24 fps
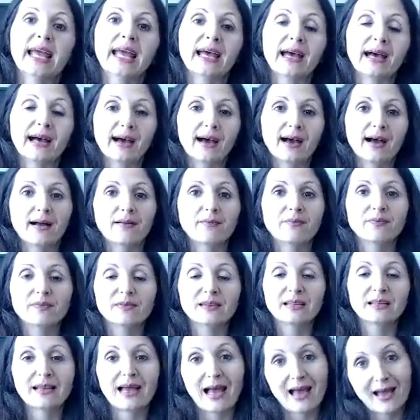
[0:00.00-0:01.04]

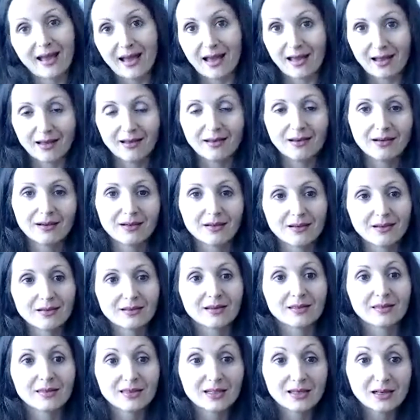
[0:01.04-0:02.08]

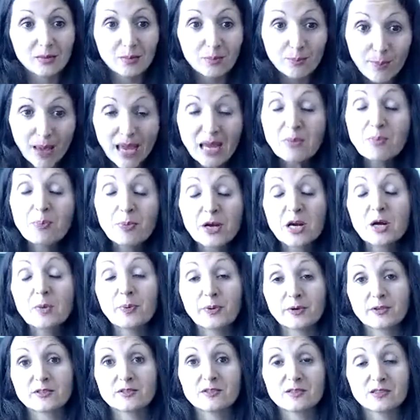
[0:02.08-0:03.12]
The main
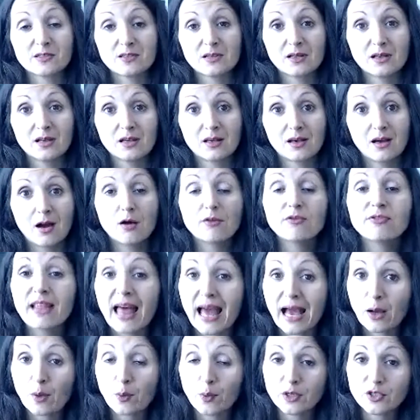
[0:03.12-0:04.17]
purpose of
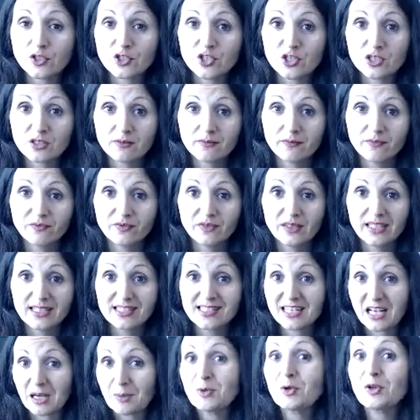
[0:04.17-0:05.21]
language is
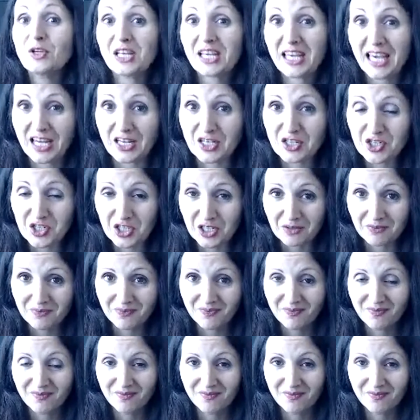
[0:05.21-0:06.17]
communication.